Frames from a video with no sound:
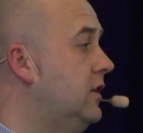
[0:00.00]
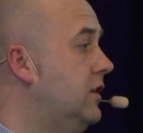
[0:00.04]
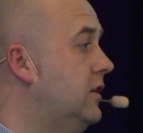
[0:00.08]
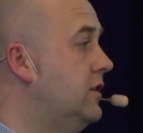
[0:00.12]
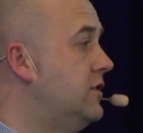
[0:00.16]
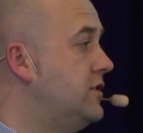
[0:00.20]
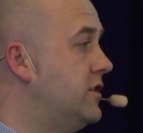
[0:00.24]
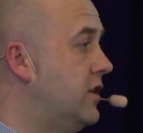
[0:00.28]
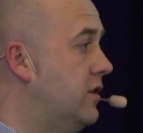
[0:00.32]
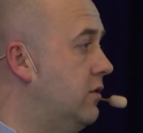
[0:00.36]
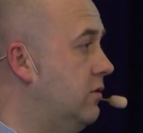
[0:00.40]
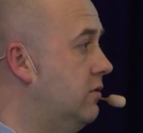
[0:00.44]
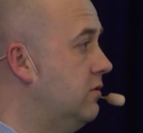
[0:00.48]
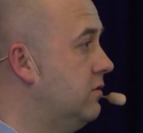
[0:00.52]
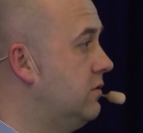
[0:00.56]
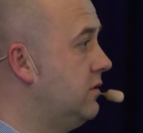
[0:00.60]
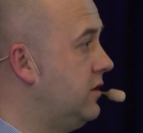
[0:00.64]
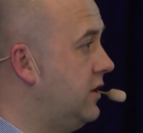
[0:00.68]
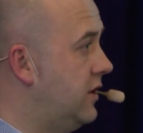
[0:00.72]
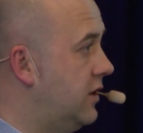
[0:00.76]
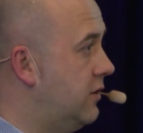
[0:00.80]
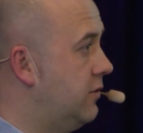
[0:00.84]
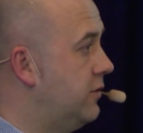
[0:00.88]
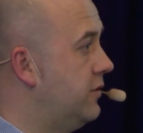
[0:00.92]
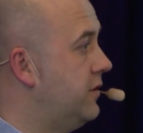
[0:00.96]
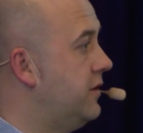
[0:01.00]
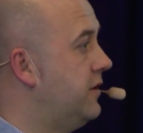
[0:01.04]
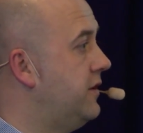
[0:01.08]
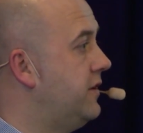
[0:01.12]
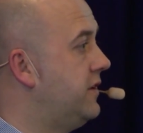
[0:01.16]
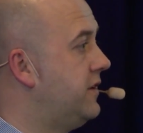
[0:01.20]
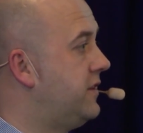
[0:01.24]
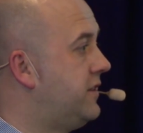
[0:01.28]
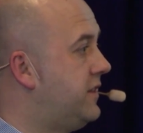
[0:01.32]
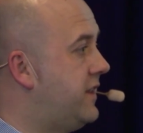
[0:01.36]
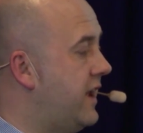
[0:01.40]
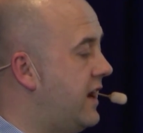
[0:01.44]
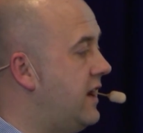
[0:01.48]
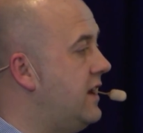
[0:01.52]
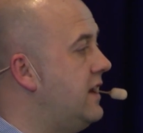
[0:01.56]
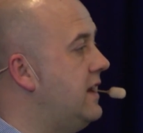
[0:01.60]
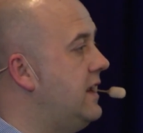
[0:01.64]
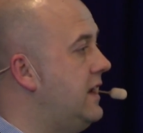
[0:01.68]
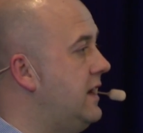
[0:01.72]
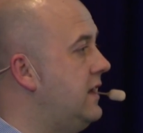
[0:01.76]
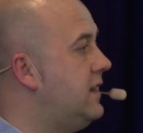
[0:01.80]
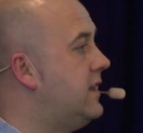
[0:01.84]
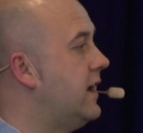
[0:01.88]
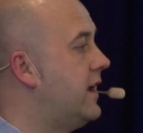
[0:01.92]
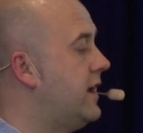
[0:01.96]
So, you know, they
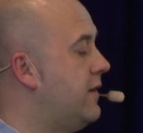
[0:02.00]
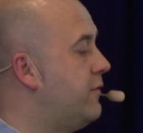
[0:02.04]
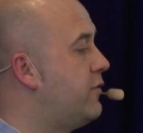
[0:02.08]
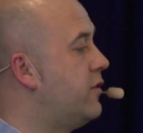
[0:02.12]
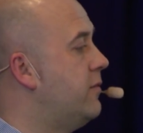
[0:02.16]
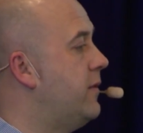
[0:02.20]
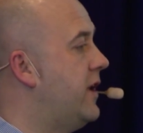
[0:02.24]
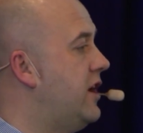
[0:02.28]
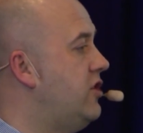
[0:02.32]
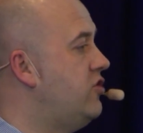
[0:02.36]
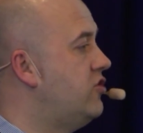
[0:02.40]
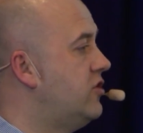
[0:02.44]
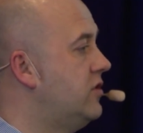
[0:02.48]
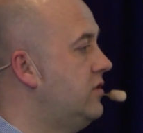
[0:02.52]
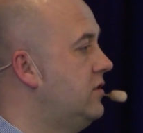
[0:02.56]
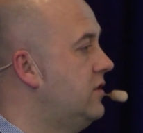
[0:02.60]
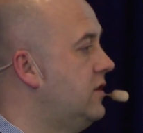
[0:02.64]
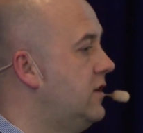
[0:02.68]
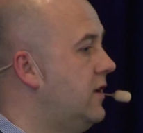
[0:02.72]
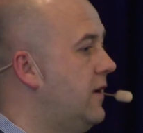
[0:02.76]
need that information.